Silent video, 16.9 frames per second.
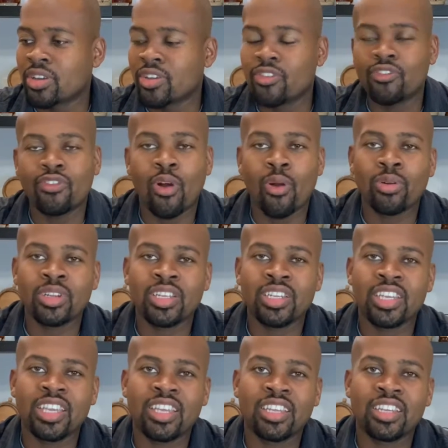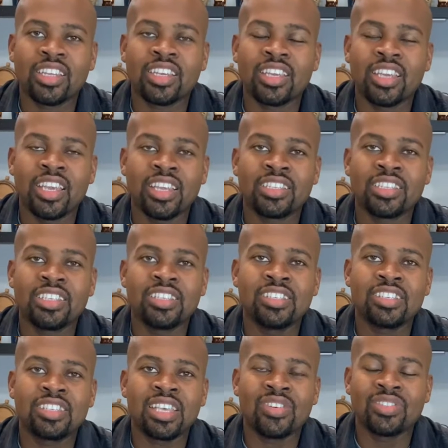founded in
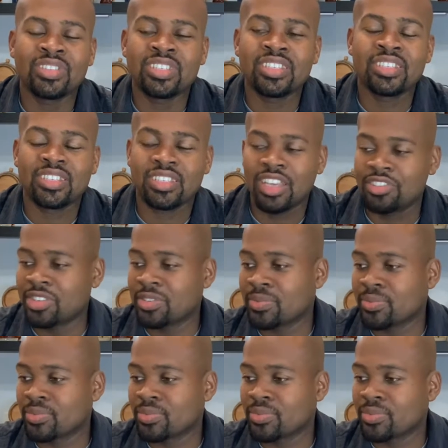1877.